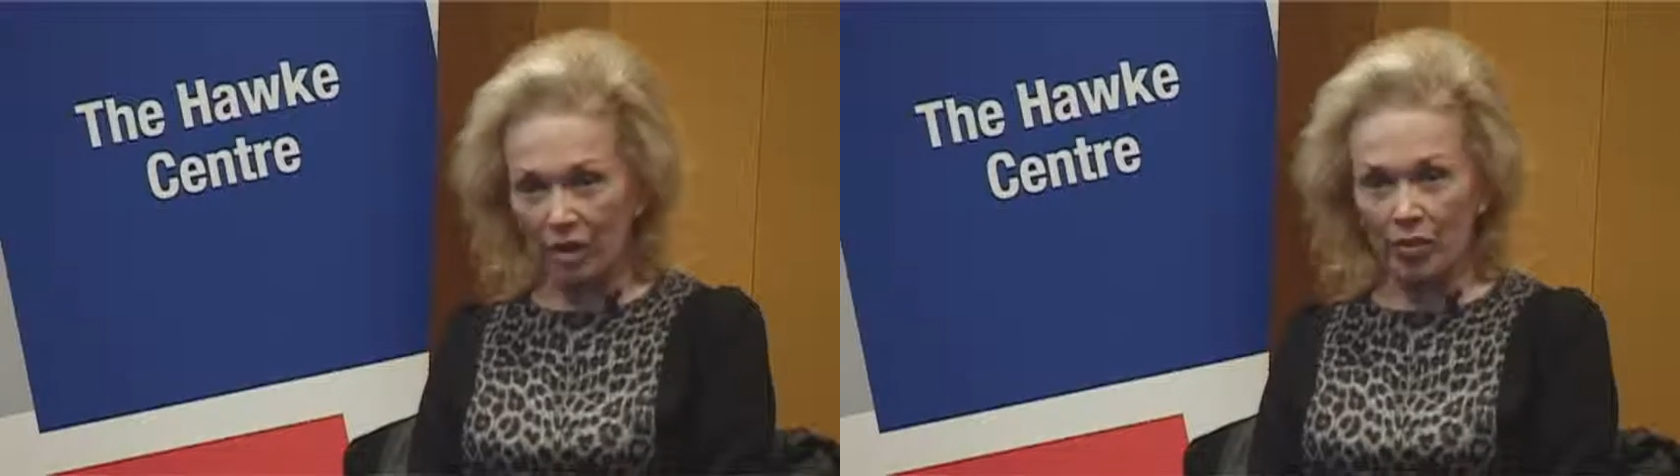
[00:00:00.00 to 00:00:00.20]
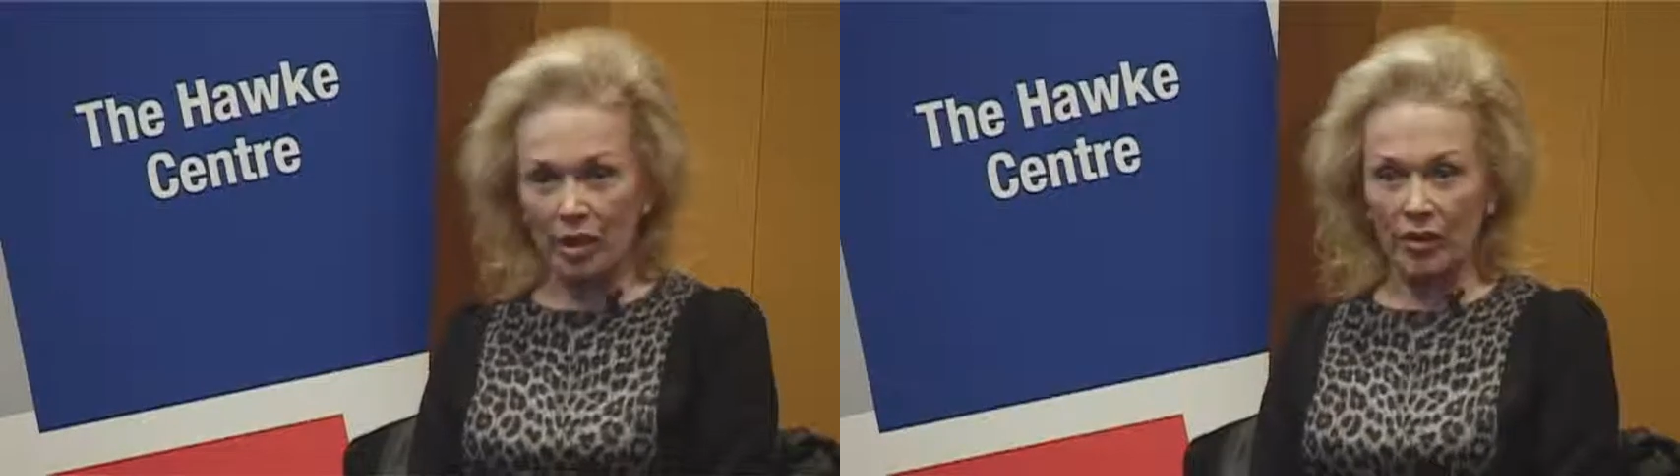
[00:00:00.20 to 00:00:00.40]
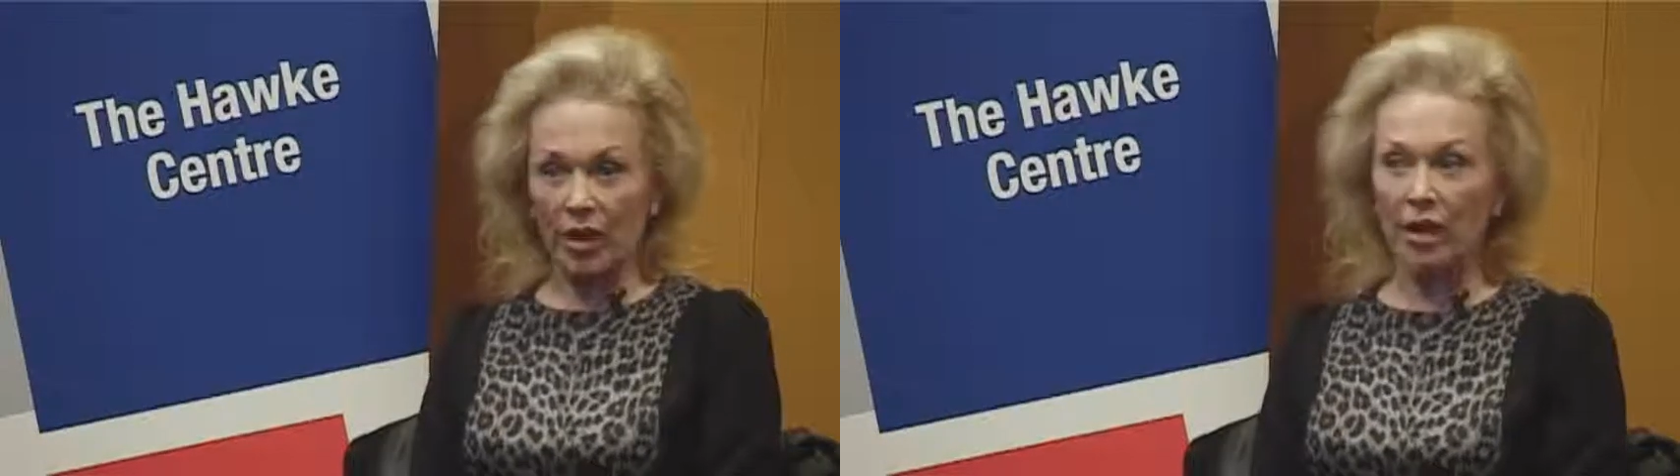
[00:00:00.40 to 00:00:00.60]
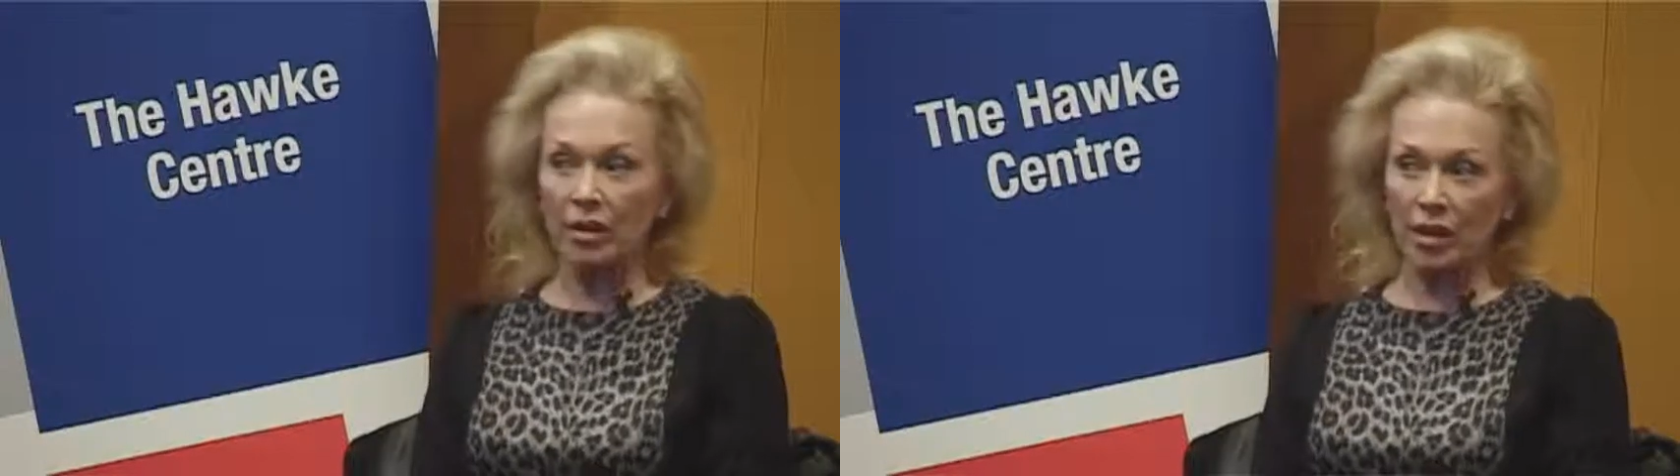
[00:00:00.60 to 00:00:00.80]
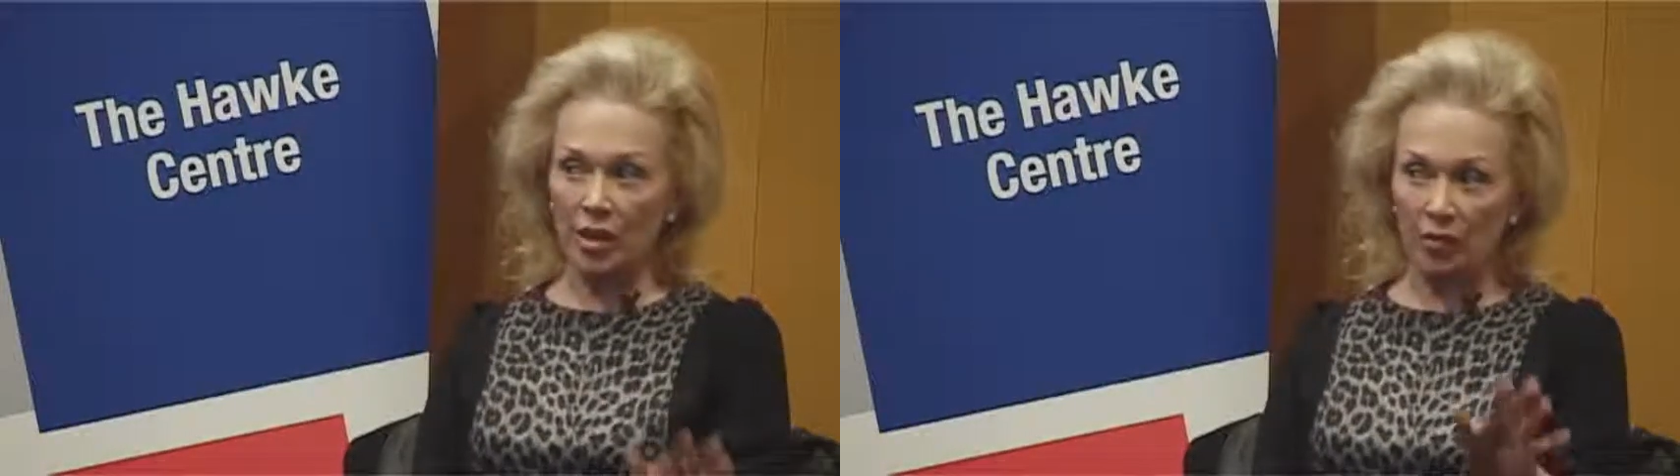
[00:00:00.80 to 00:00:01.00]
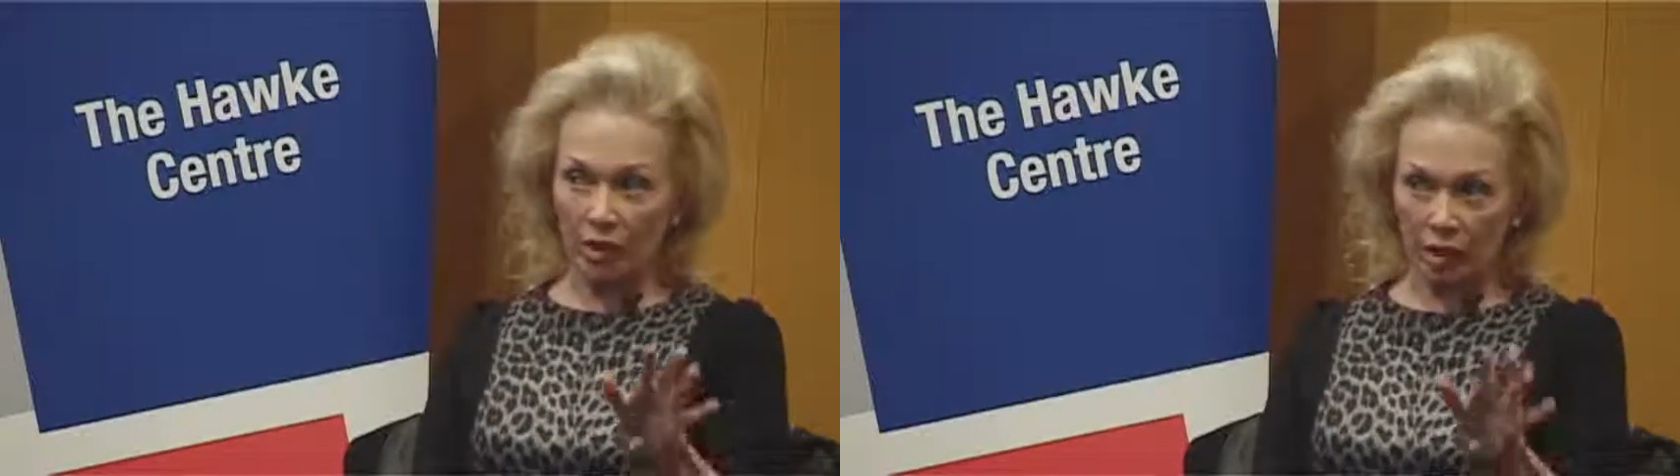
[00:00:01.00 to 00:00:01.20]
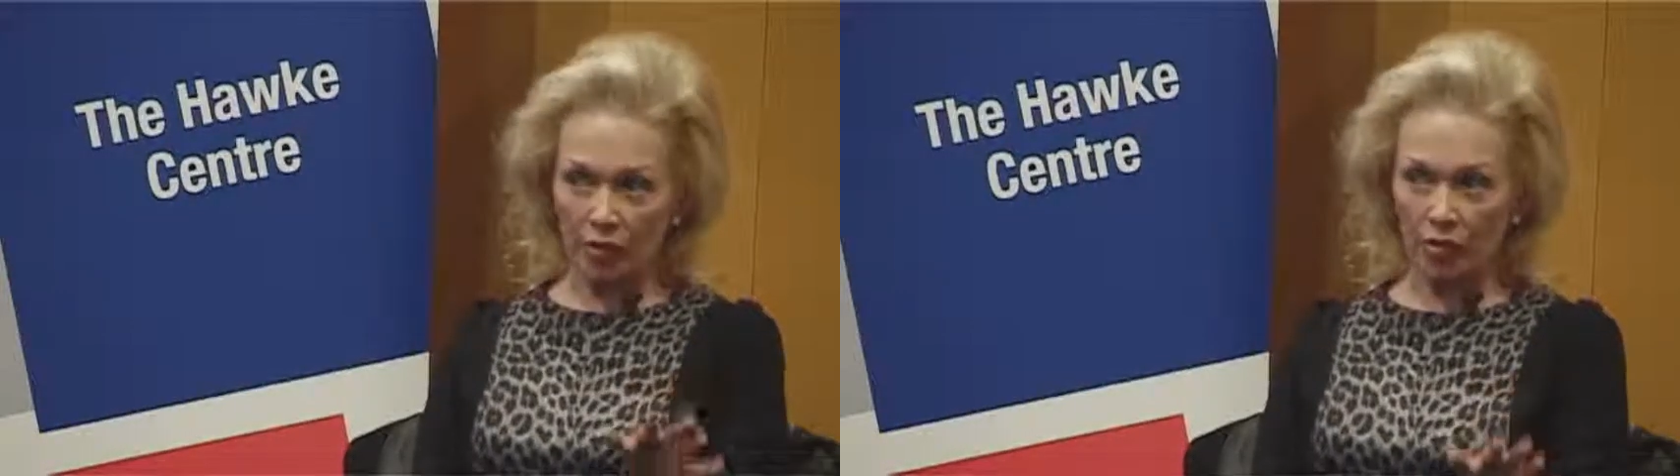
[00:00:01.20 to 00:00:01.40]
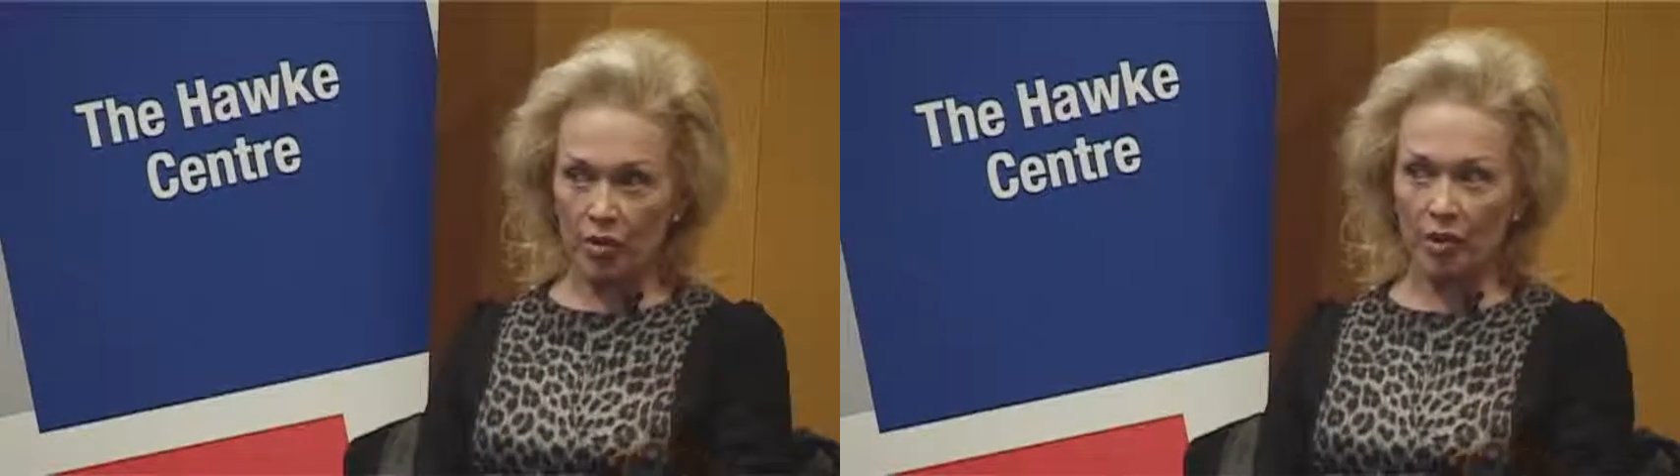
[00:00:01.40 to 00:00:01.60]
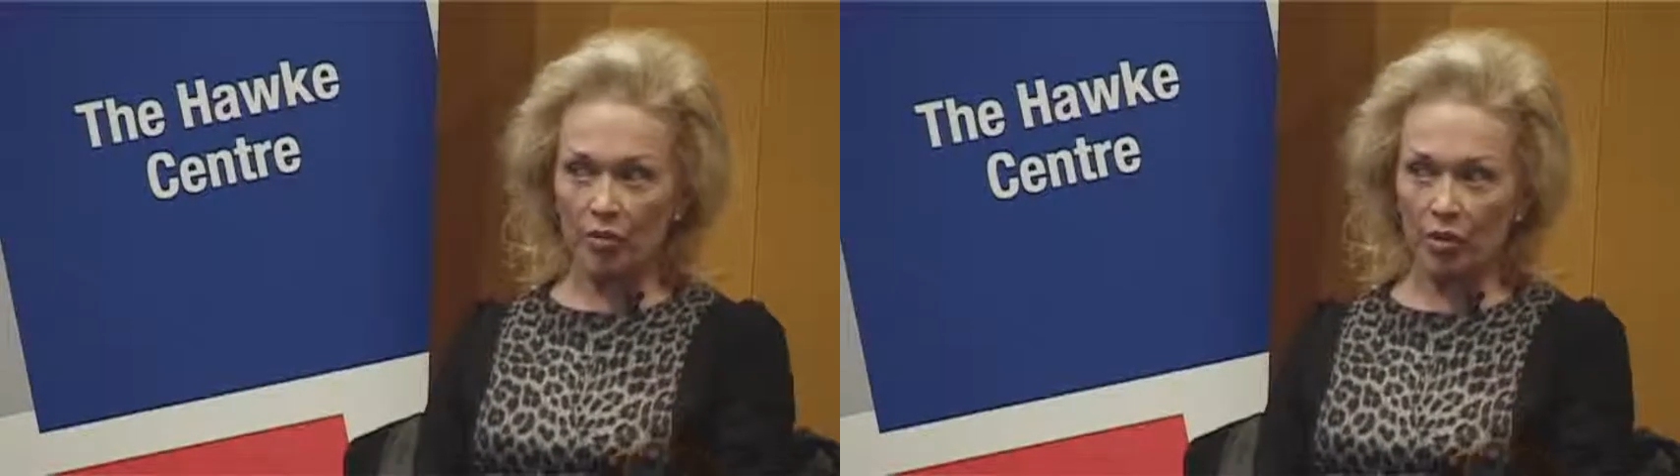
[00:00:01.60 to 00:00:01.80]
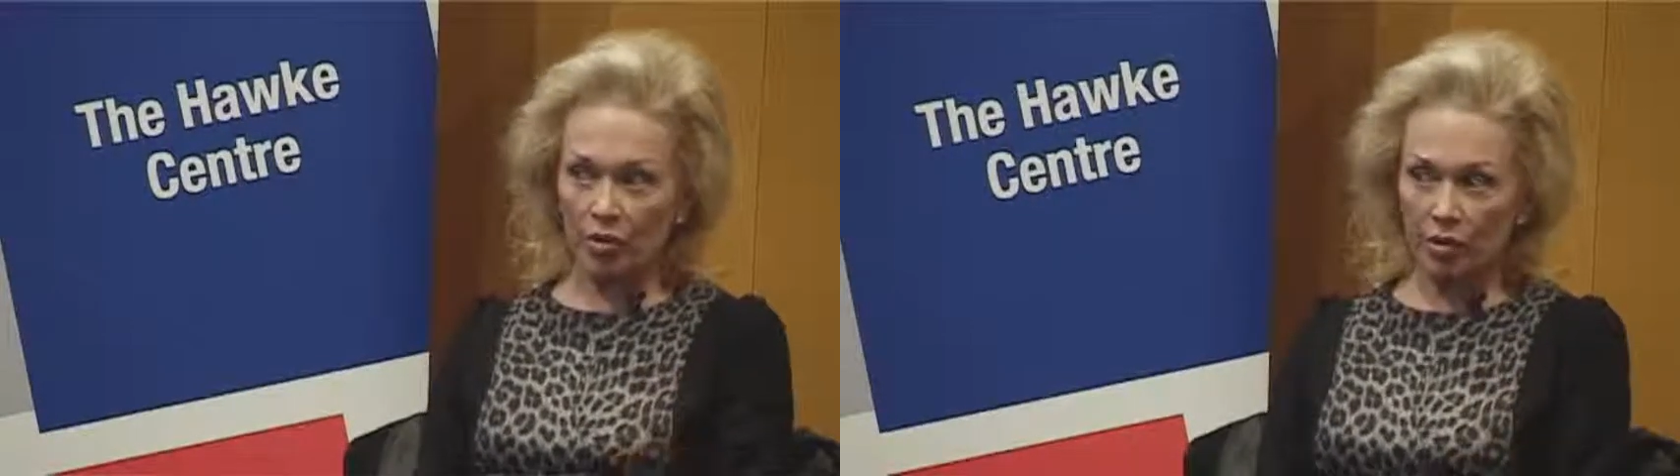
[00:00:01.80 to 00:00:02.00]
He believed it was
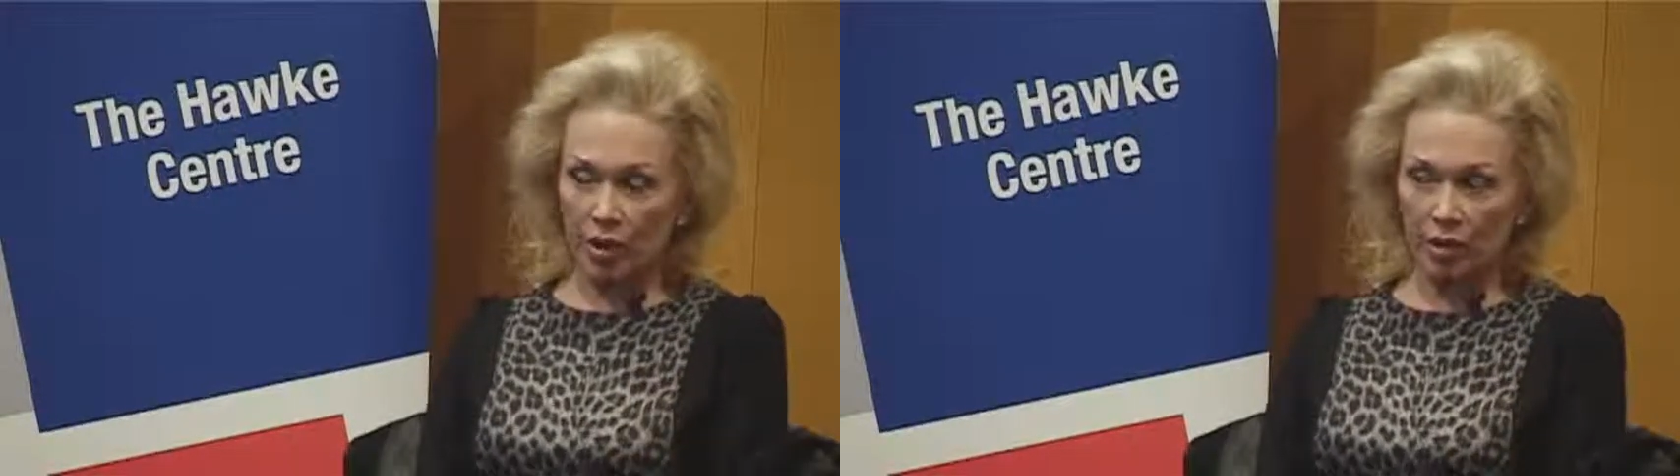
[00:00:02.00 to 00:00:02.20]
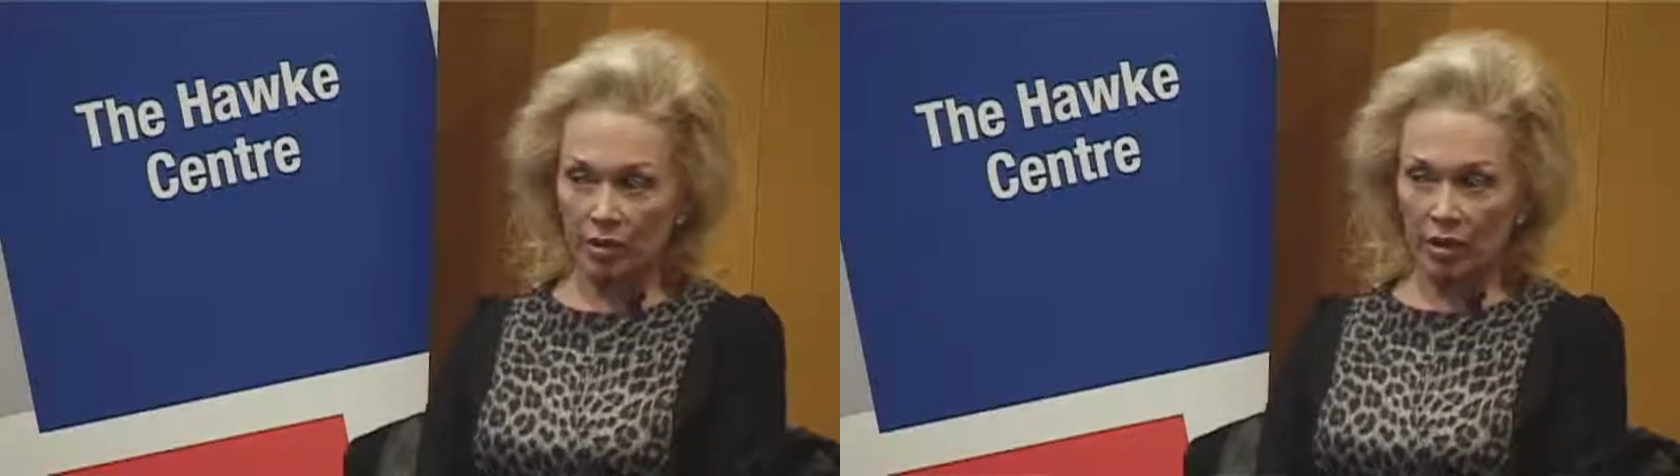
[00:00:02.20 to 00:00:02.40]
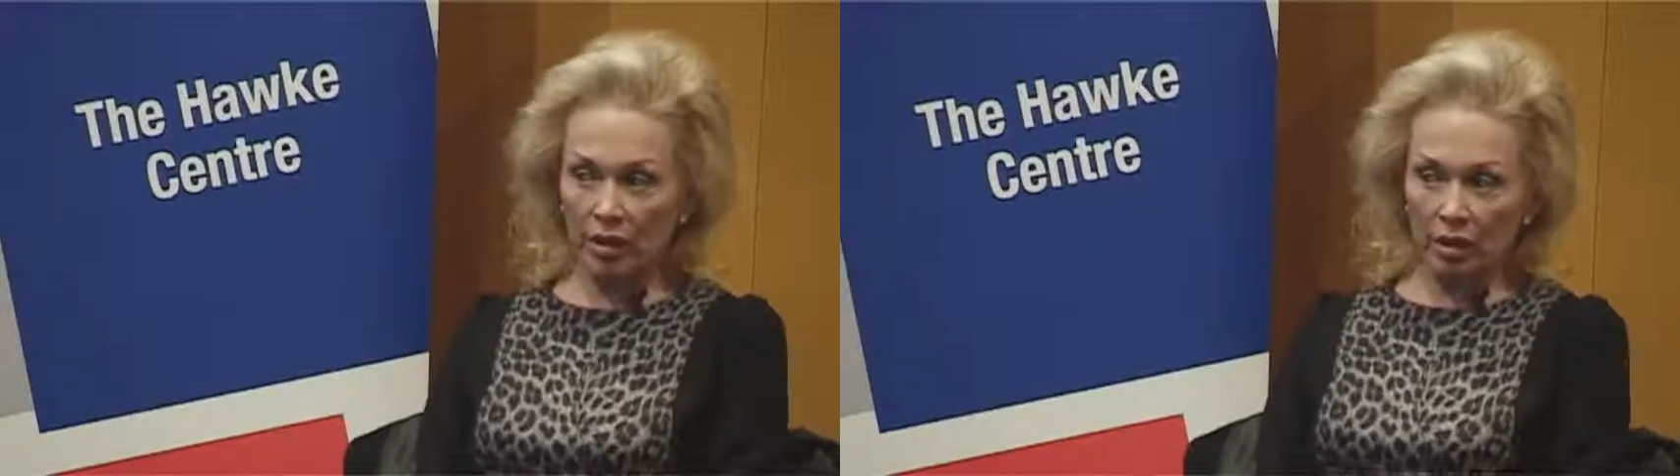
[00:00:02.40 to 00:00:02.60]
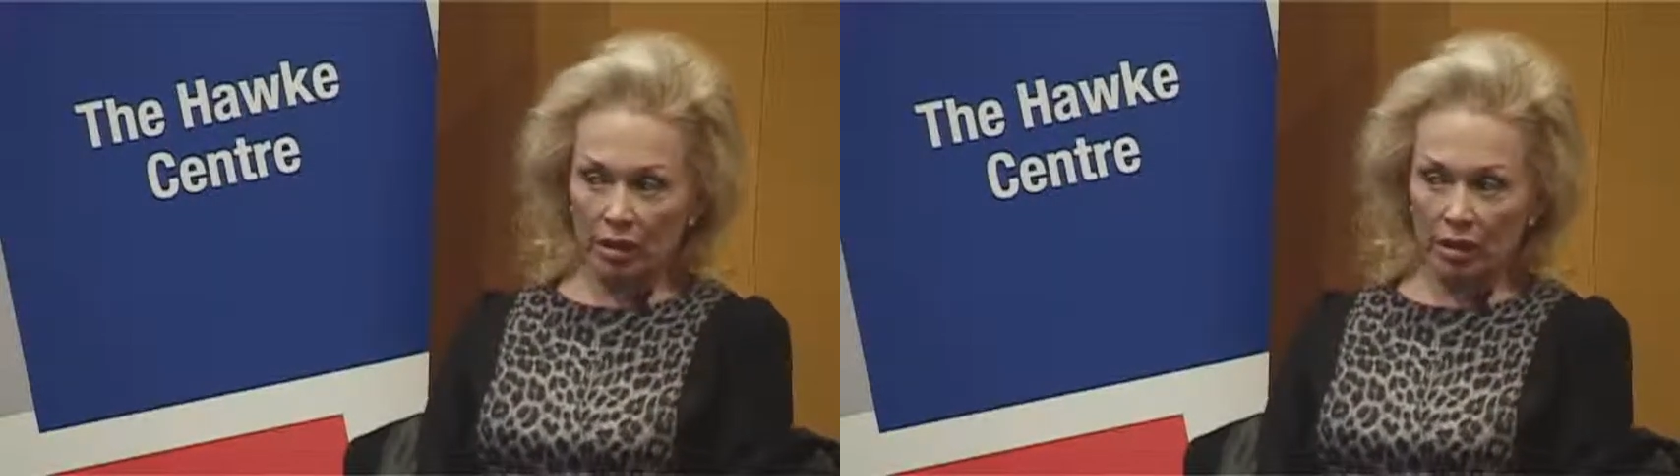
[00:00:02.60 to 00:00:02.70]
important in